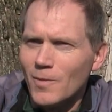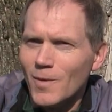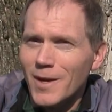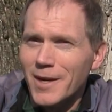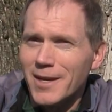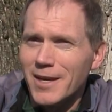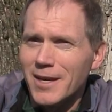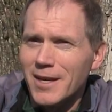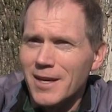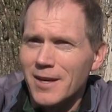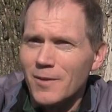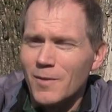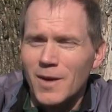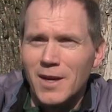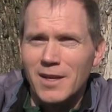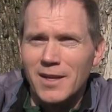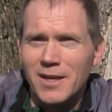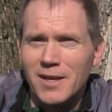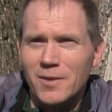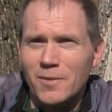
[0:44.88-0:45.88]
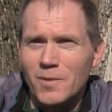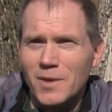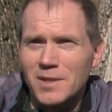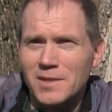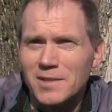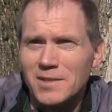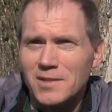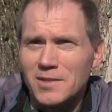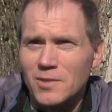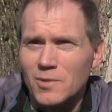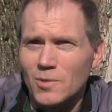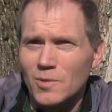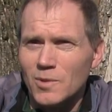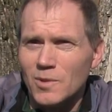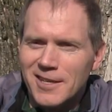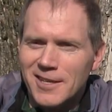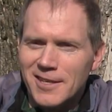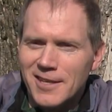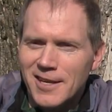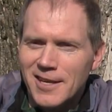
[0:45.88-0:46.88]
working while he went to school,
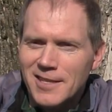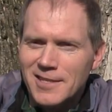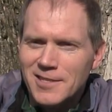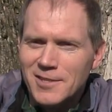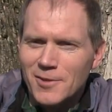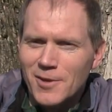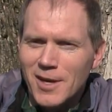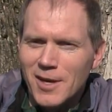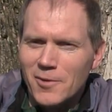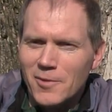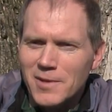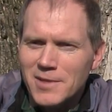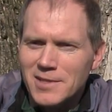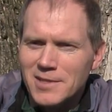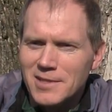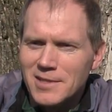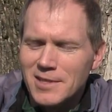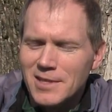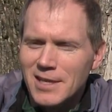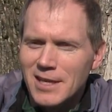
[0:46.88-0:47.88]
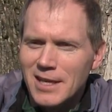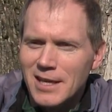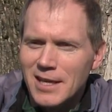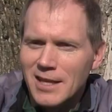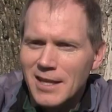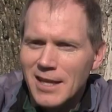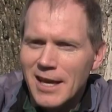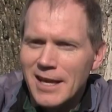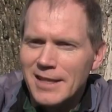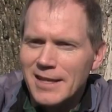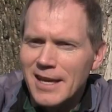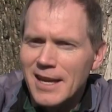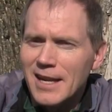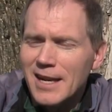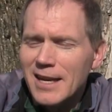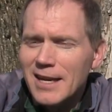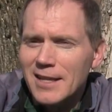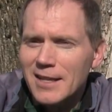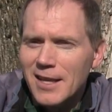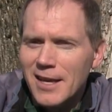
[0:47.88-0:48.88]
and so I always liked that,
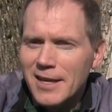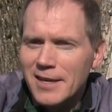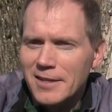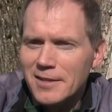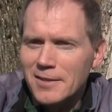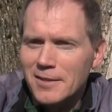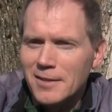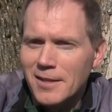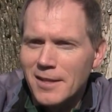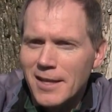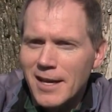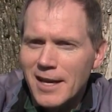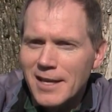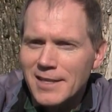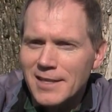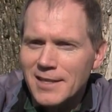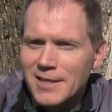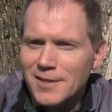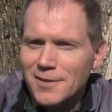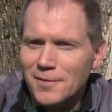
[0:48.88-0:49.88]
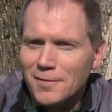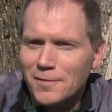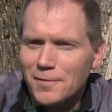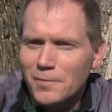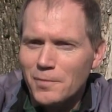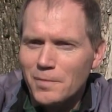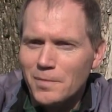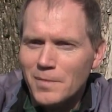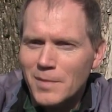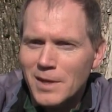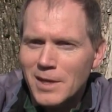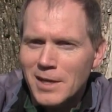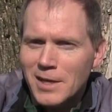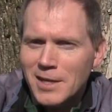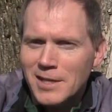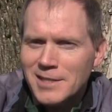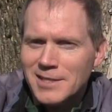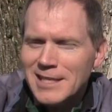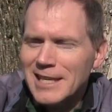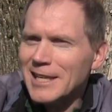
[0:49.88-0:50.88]
and I liked the idea
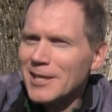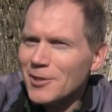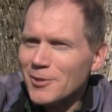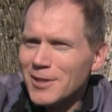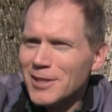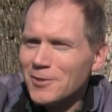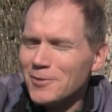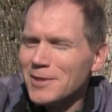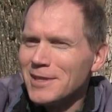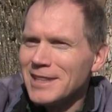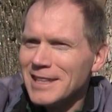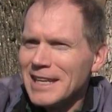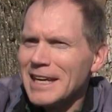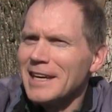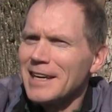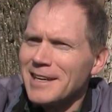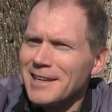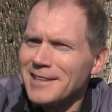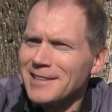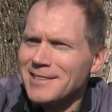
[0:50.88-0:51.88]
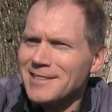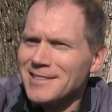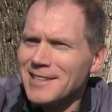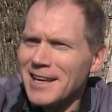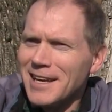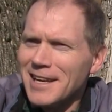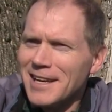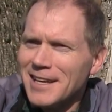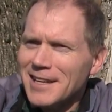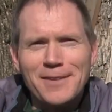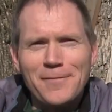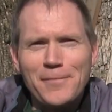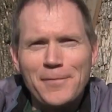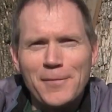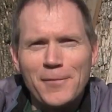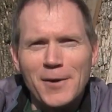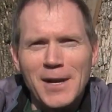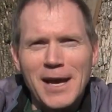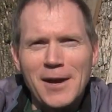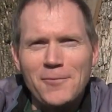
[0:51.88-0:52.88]
of tinkering with things. And
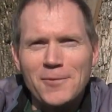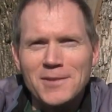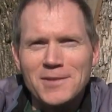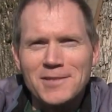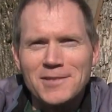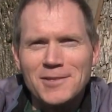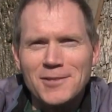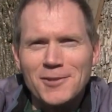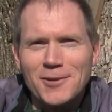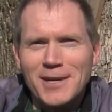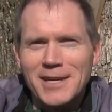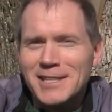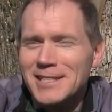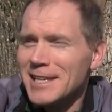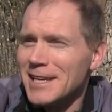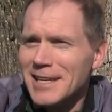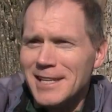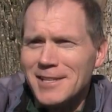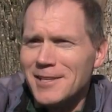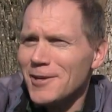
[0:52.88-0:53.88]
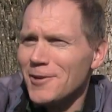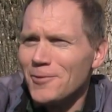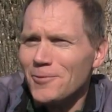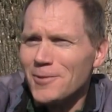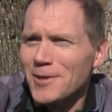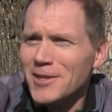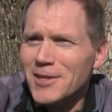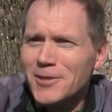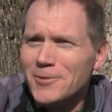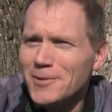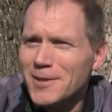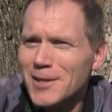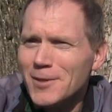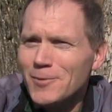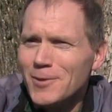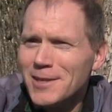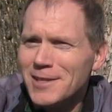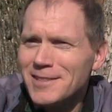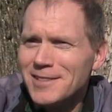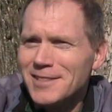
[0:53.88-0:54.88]
when I was your age, I didn't know really what I
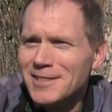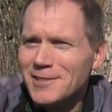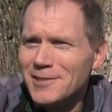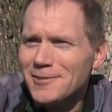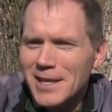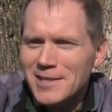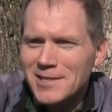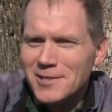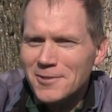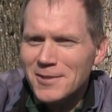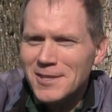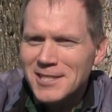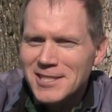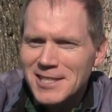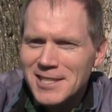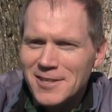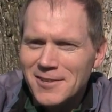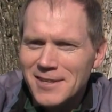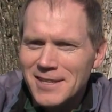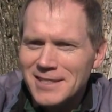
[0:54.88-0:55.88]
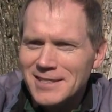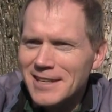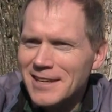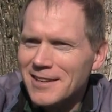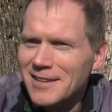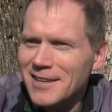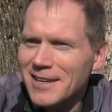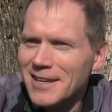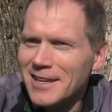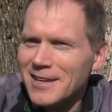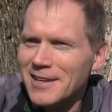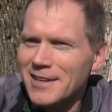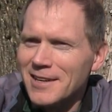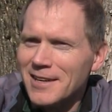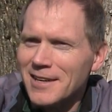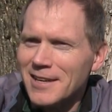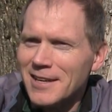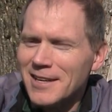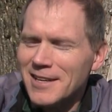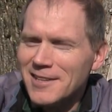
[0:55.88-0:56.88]
wanted to do, and so engineering sounded like
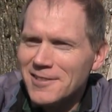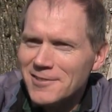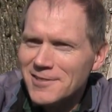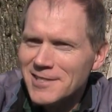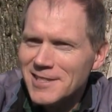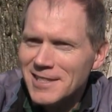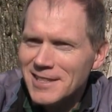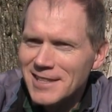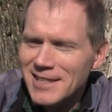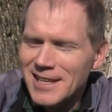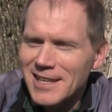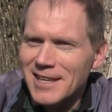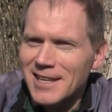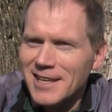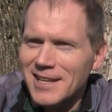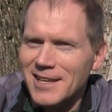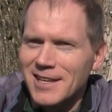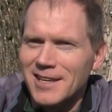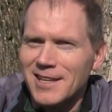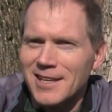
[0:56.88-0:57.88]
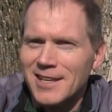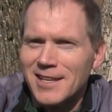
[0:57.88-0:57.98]
an interesting thing.